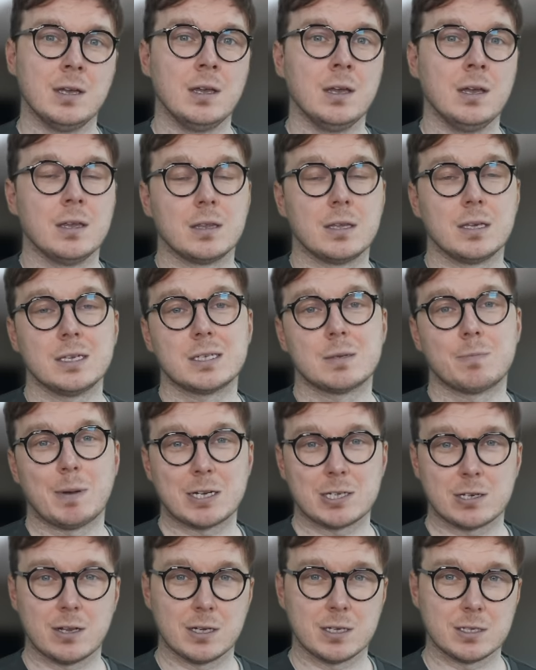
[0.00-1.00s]
These
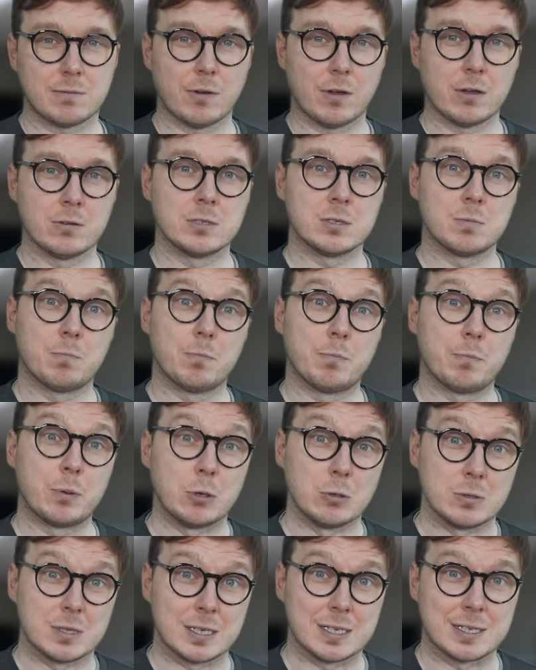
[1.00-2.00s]
specialised phones
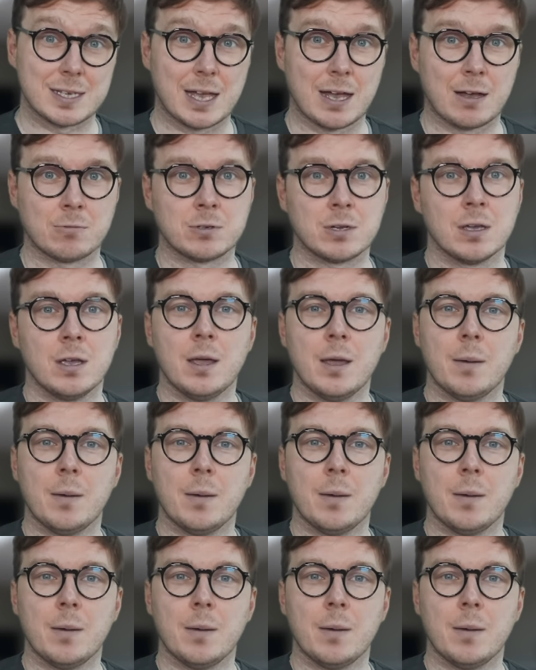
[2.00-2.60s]
boost the sound,